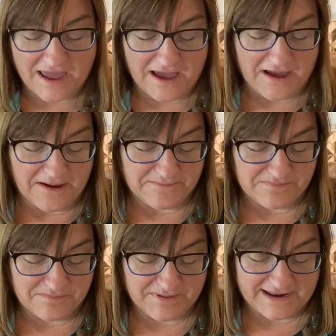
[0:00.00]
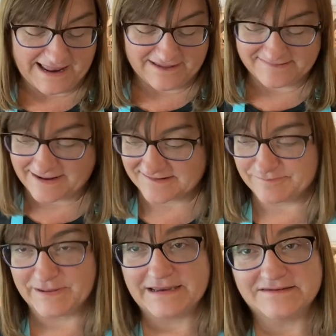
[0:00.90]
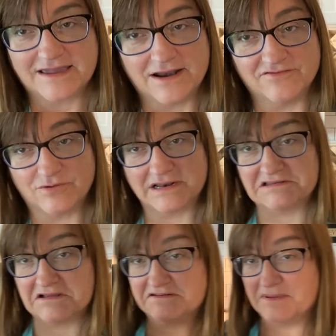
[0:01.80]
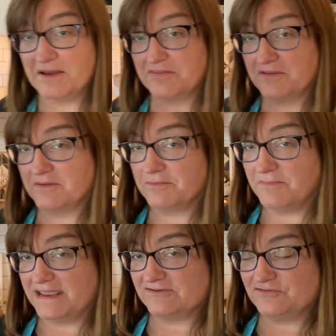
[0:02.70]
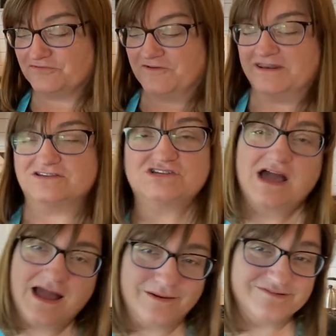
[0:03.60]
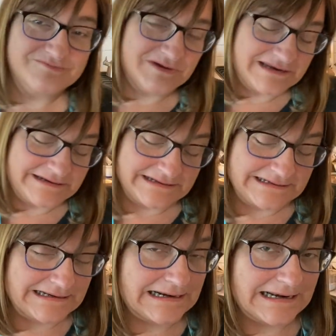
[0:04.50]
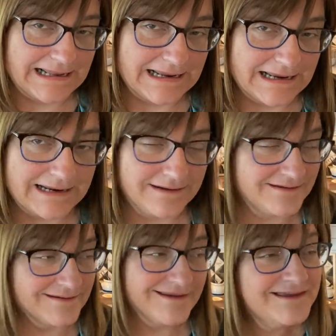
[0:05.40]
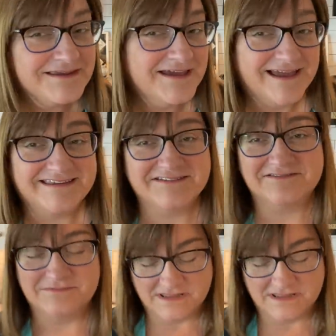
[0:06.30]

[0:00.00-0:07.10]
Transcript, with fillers: Um, but as I explained kind of when I talked about the make, do, finish, I was running a little late and yeah, I didn't,